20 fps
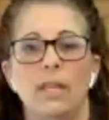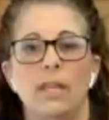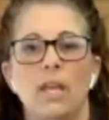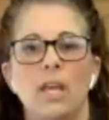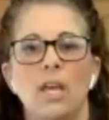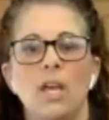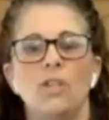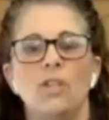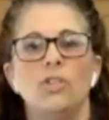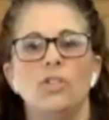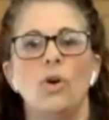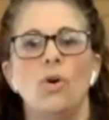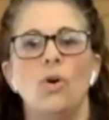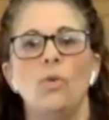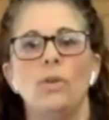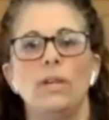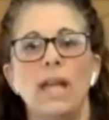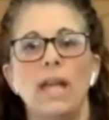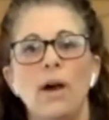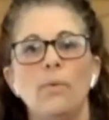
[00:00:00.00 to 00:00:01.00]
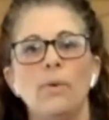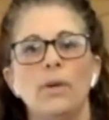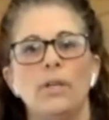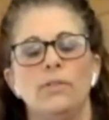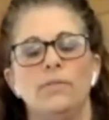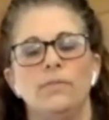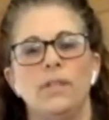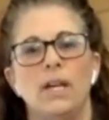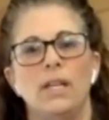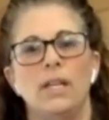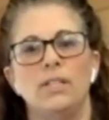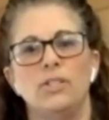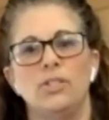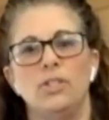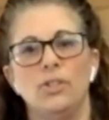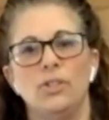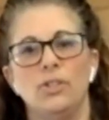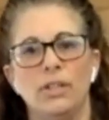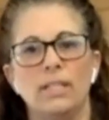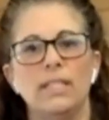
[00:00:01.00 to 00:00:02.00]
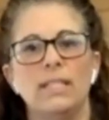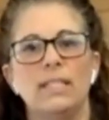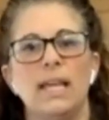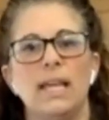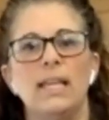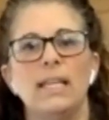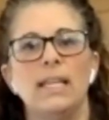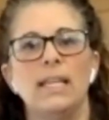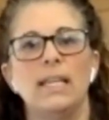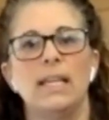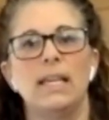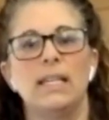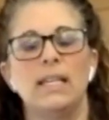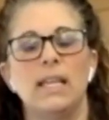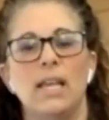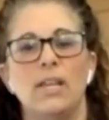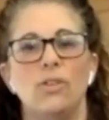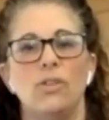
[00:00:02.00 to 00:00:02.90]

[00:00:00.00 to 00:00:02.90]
it. So now what you've done is you're extending it,